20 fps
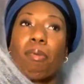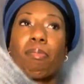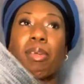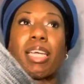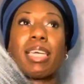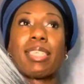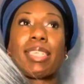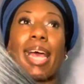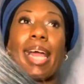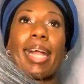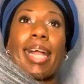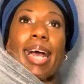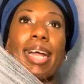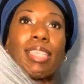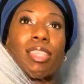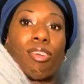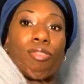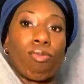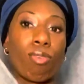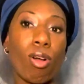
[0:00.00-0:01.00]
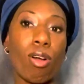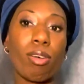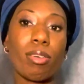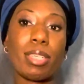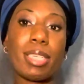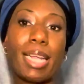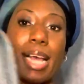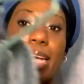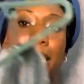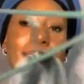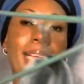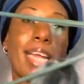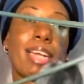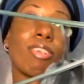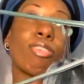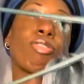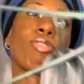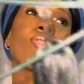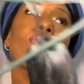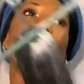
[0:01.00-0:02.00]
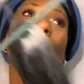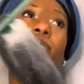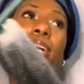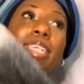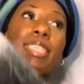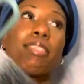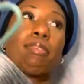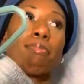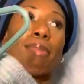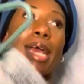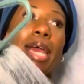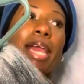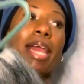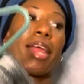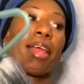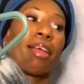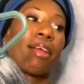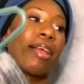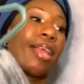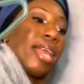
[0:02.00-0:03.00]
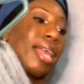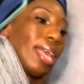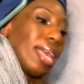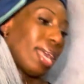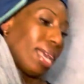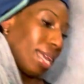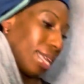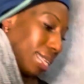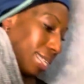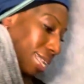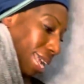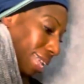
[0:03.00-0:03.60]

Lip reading: because I got the wrong size hair. So the rest of my hair is,